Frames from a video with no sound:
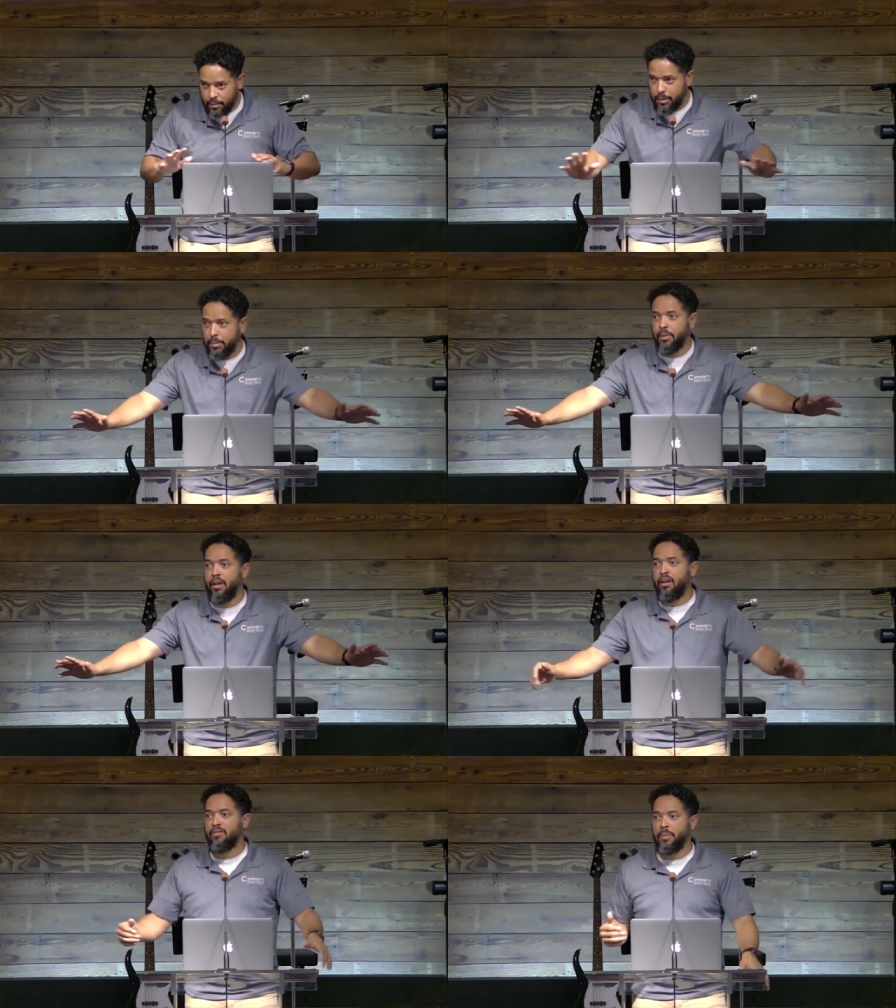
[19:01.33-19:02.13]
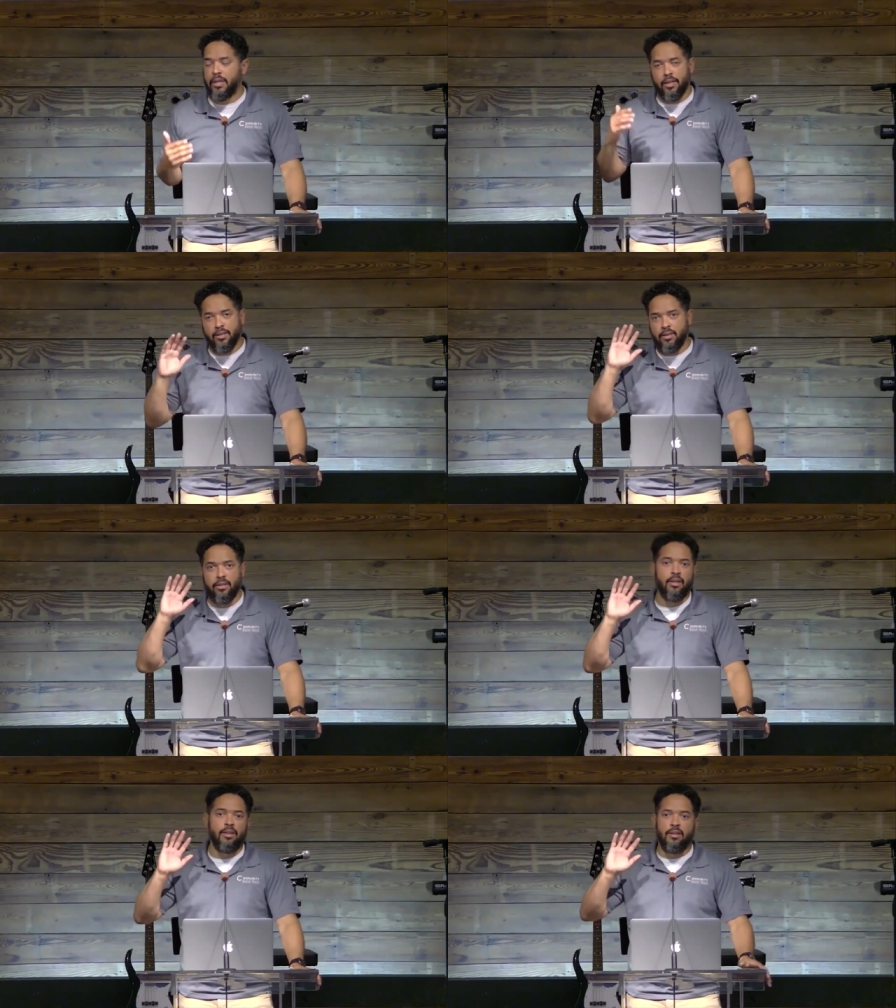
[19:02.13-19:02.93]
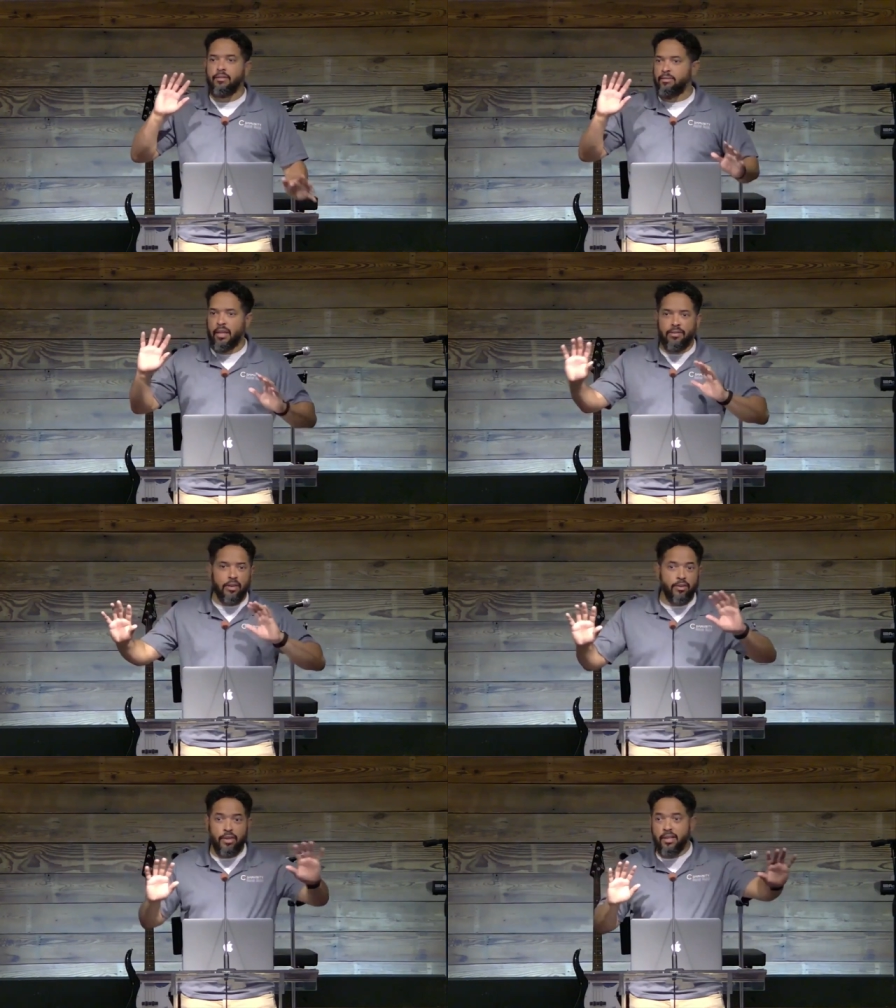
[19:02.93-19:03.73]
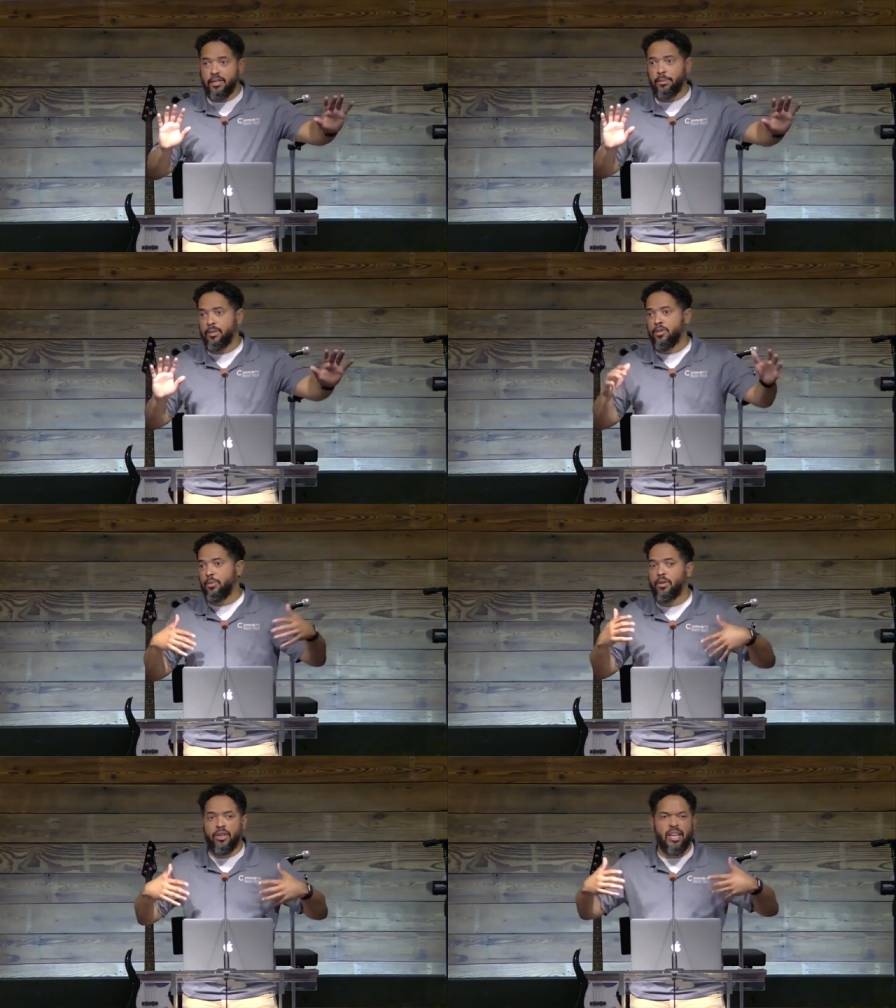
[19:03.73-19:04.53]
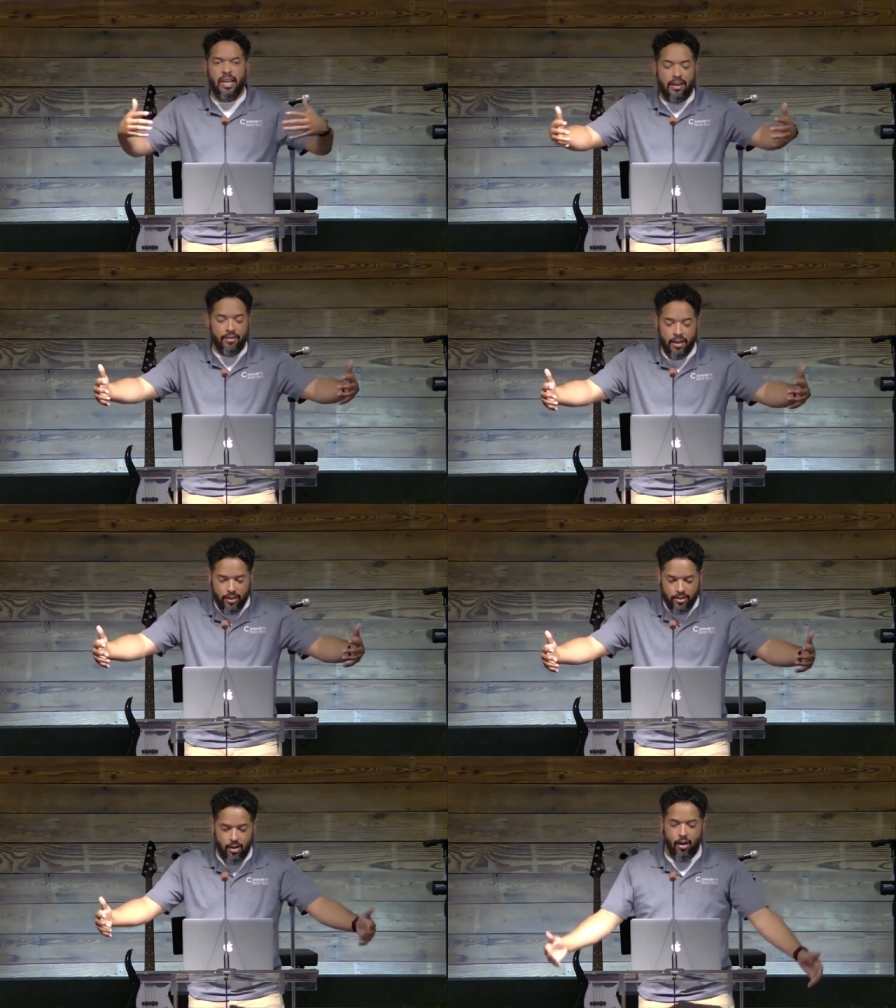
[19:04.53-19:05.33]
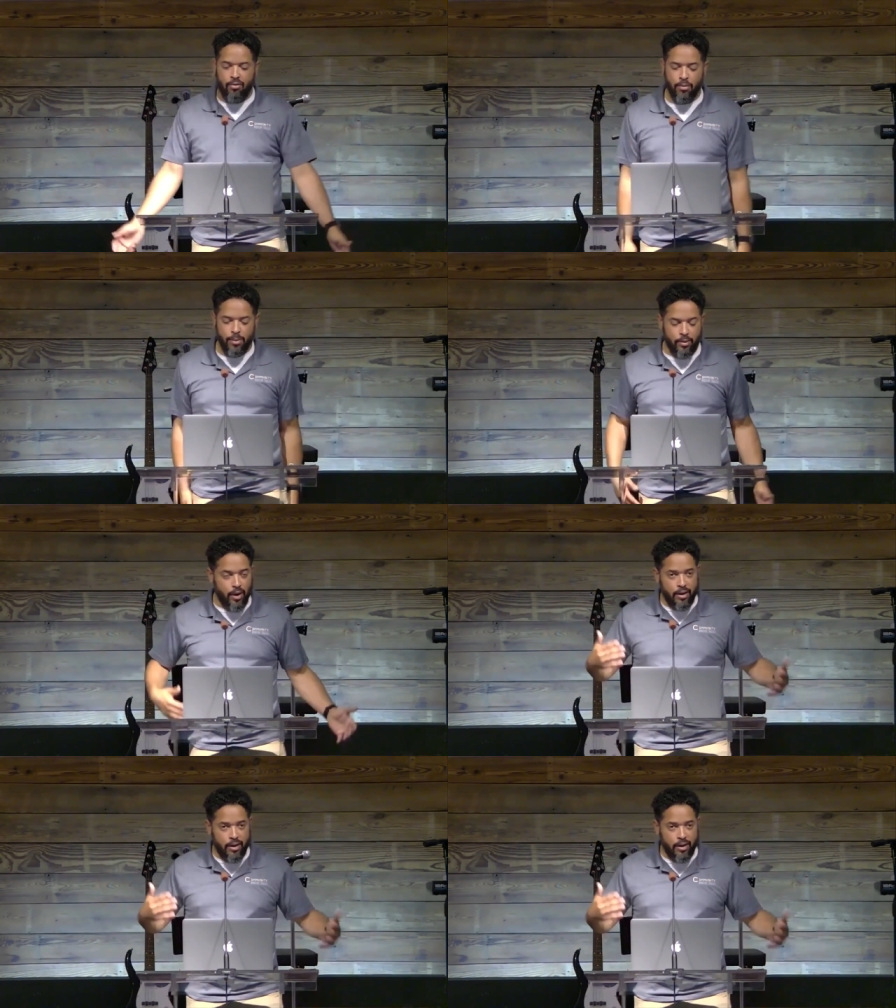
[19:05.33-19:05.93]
people off because they've either done something to me or they have nothing to offer me, right?